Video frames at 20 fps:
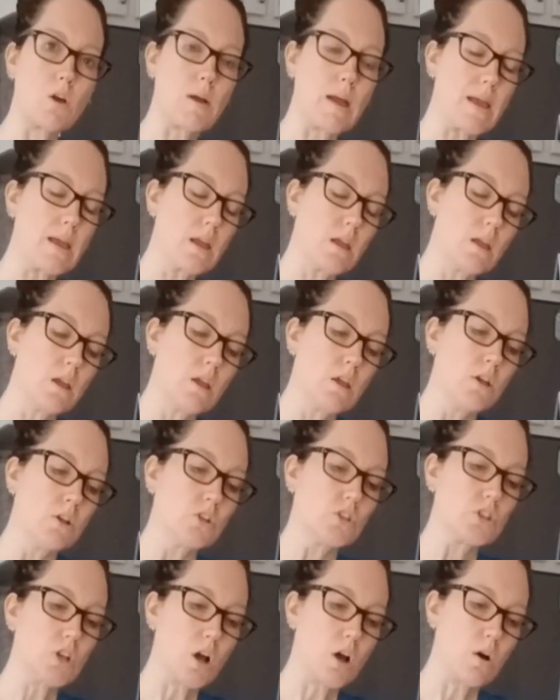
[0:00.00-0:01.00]
Okay,
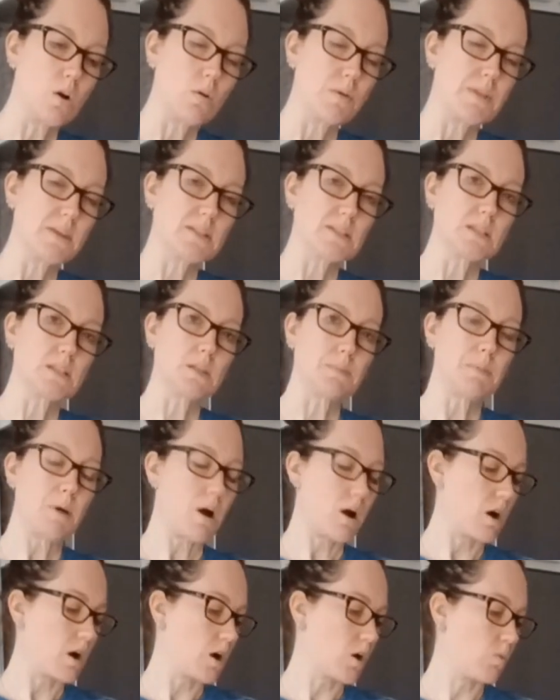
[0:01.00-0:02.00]
so this is the
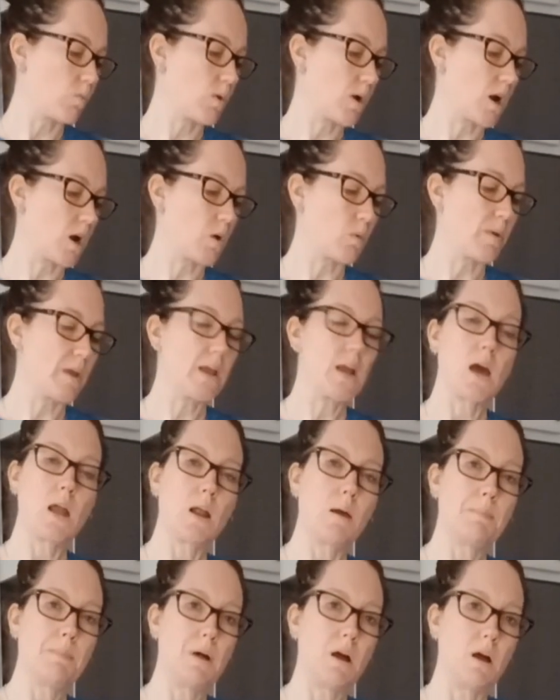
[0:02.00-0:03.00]
part where we cut
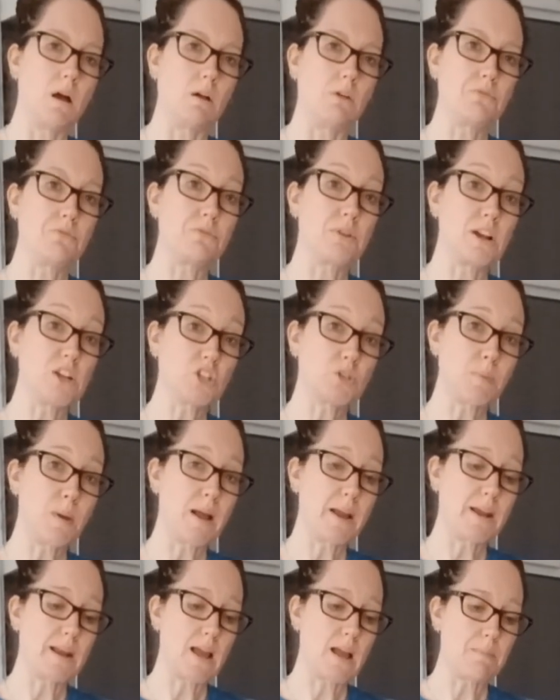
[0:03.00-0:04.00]
up a fresh
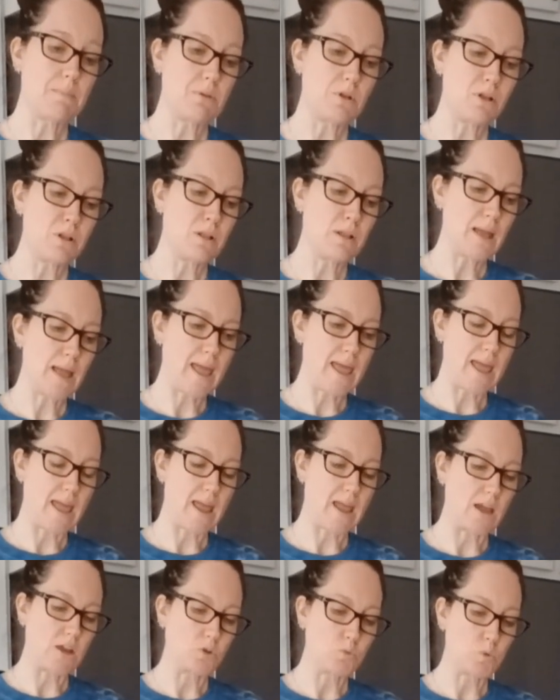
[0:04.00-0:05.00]
pineapple,
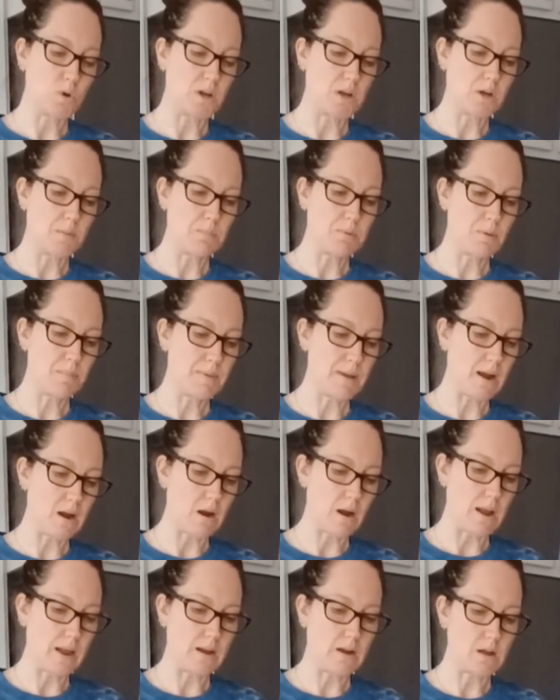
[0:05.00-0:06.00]
and we're gonna
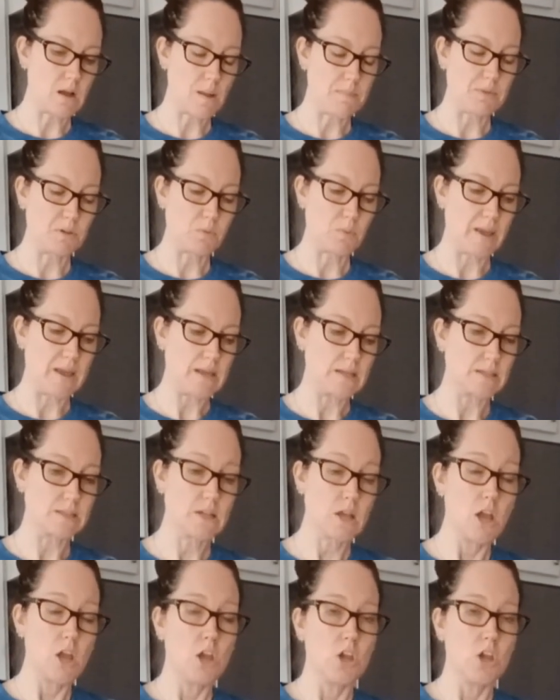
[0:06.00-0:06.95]
prepare it in a couple of ways.